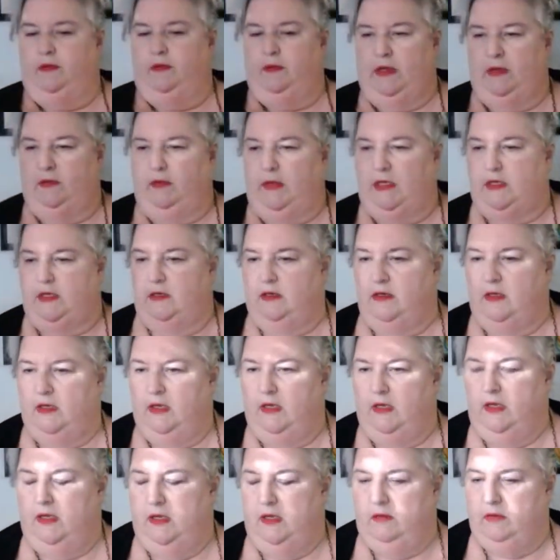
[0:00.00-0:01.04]
got
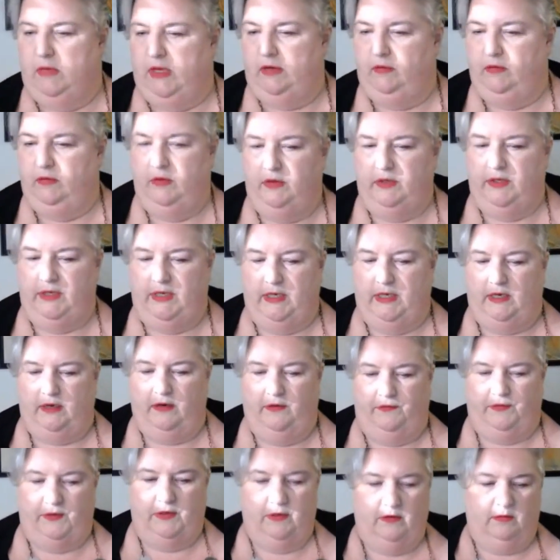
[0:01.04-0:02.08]
my ruler
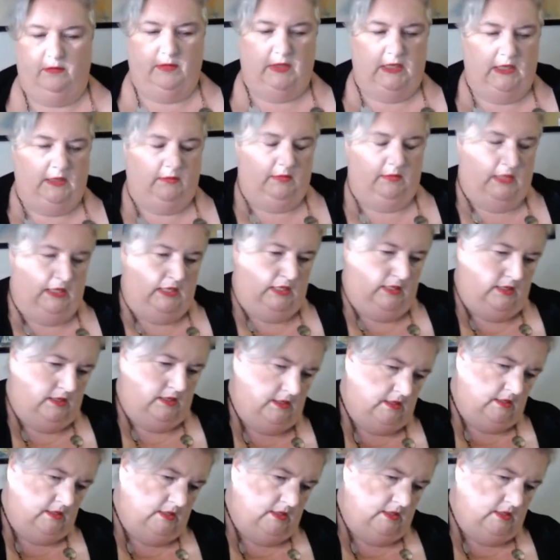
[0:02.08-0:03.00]
here, if you don't mind me